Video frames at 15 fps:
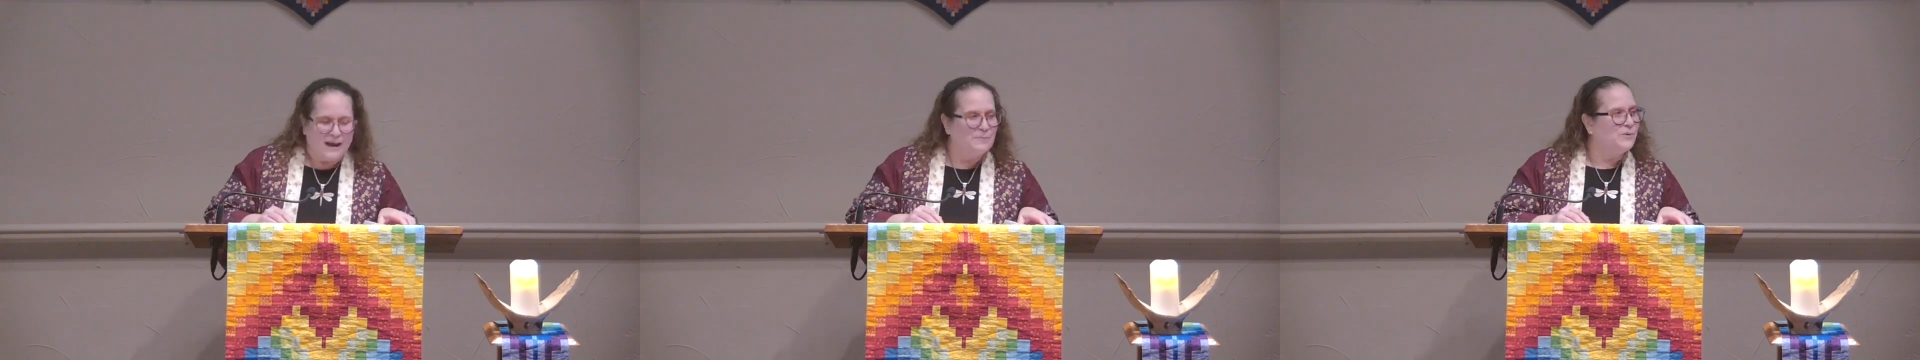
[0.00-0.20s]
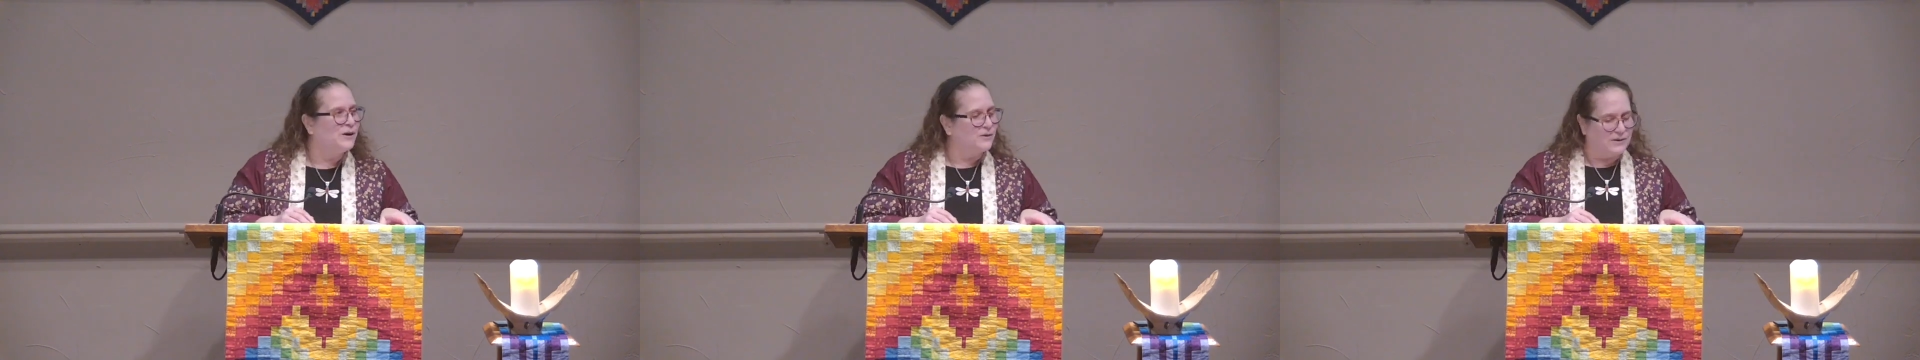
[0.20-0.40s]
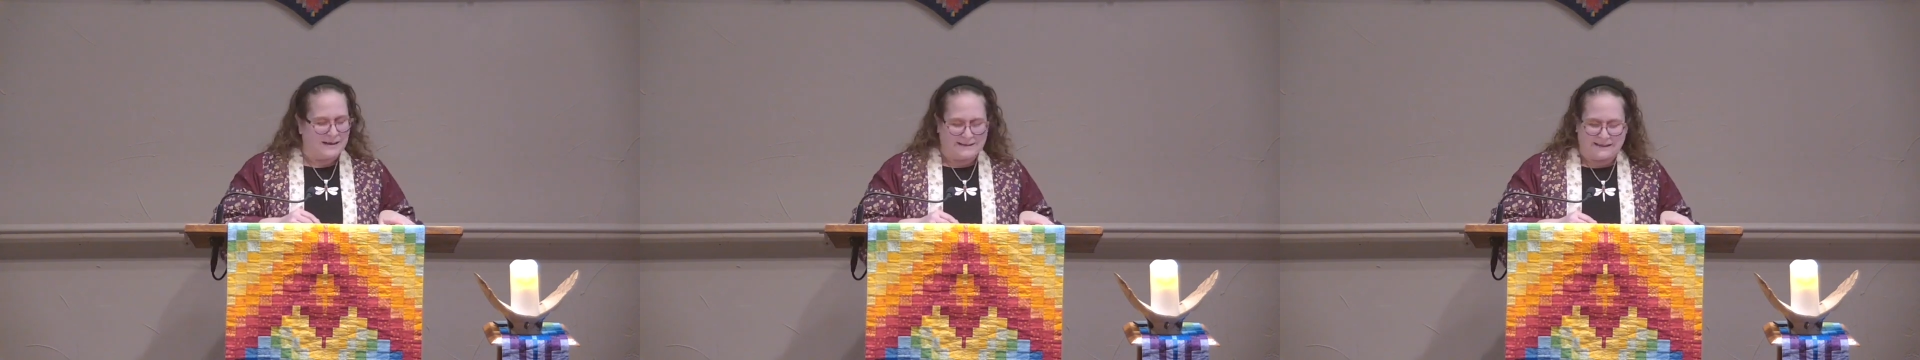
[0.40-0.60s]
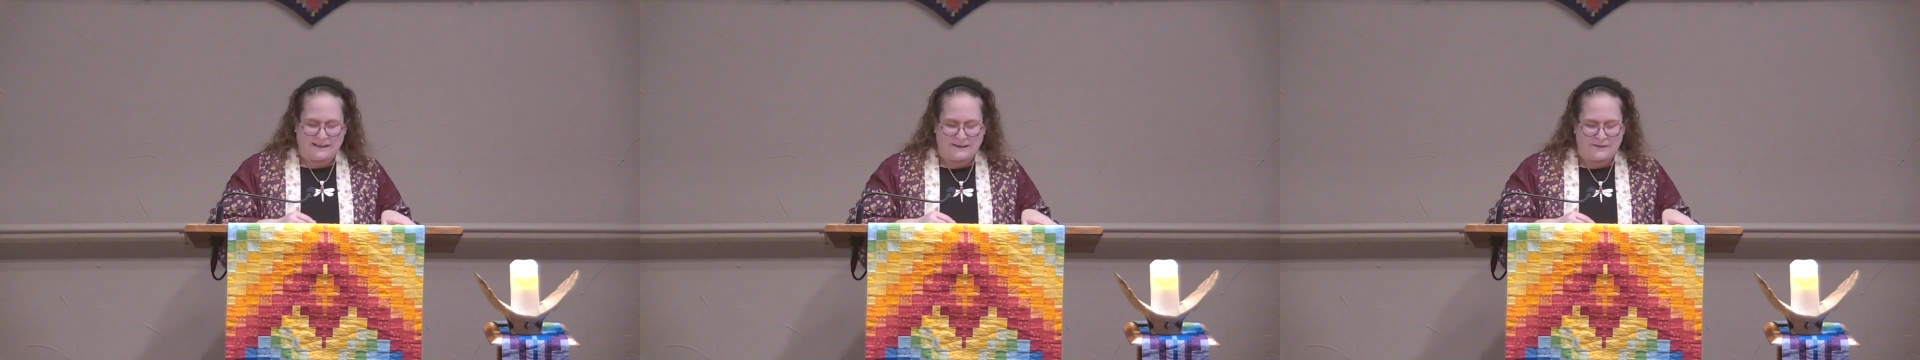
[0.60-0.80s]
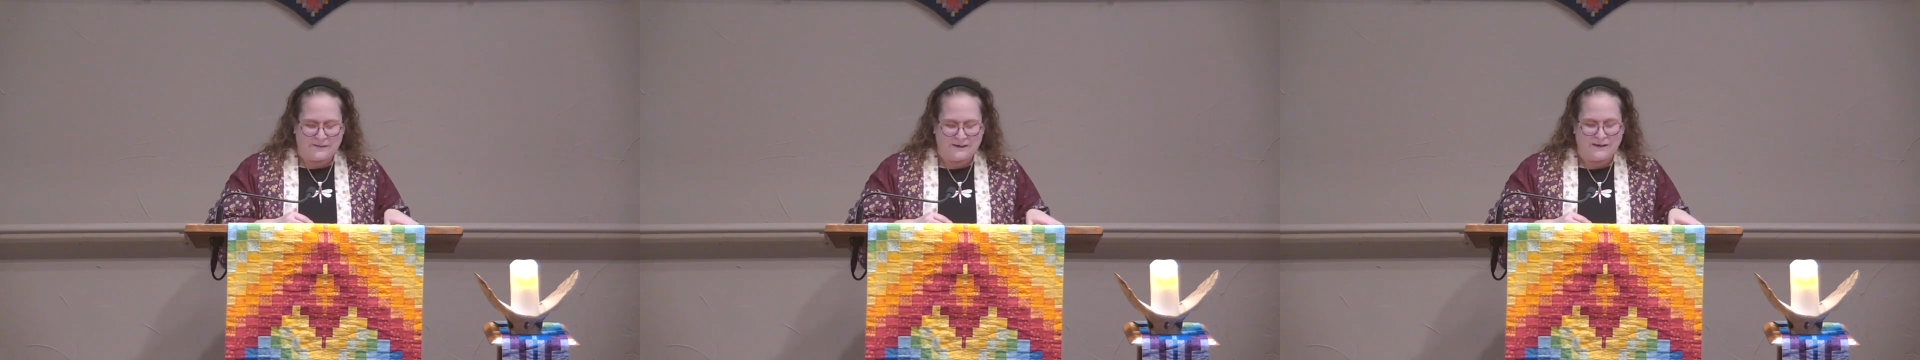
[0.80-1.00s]
a
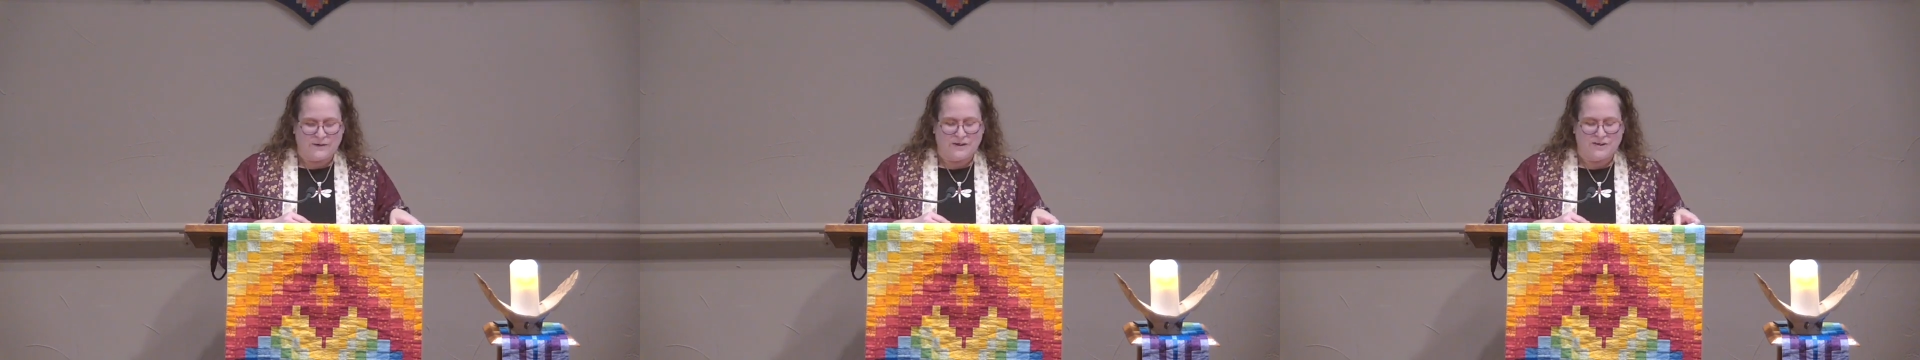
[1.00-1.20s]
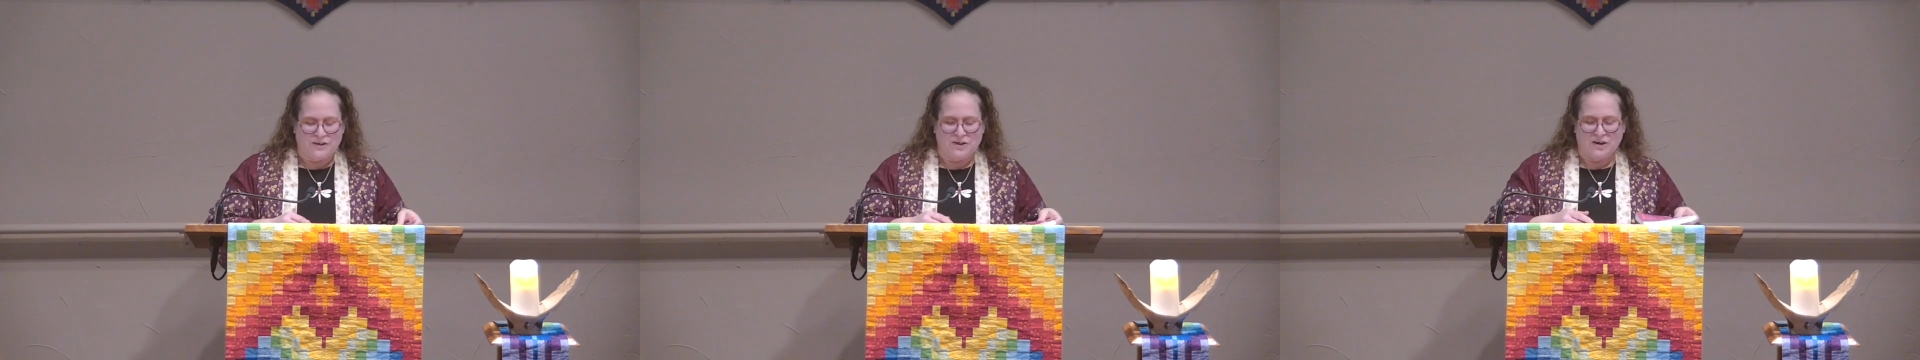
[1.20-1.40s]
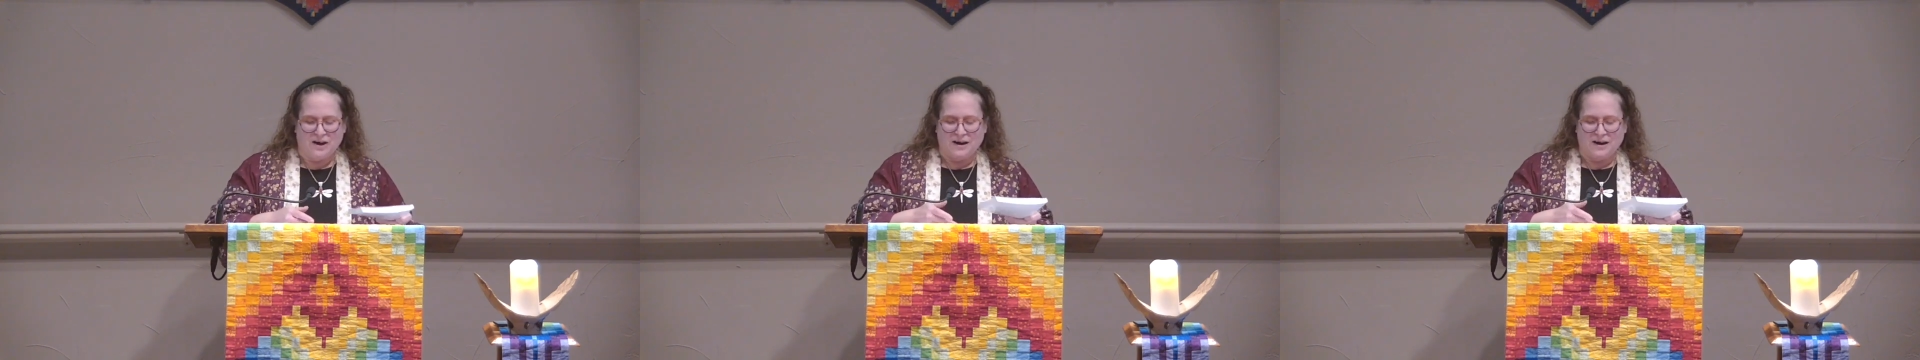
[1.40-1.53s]
progressive Christian